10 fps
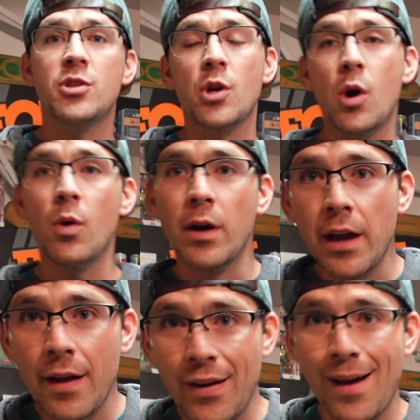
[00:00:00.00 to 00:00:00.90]
so
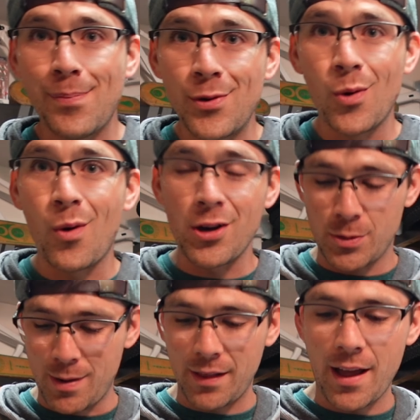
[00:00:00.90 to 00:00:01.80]
have happened to watch
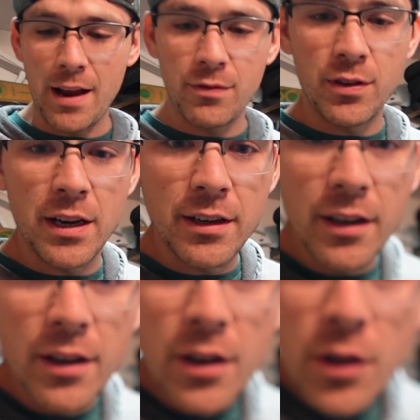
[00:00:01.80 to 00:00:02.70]
my live feed,
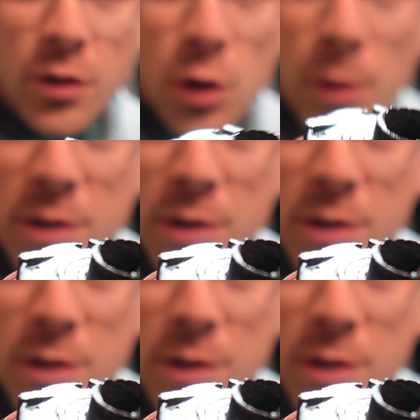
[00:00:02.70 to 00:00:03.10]
you would have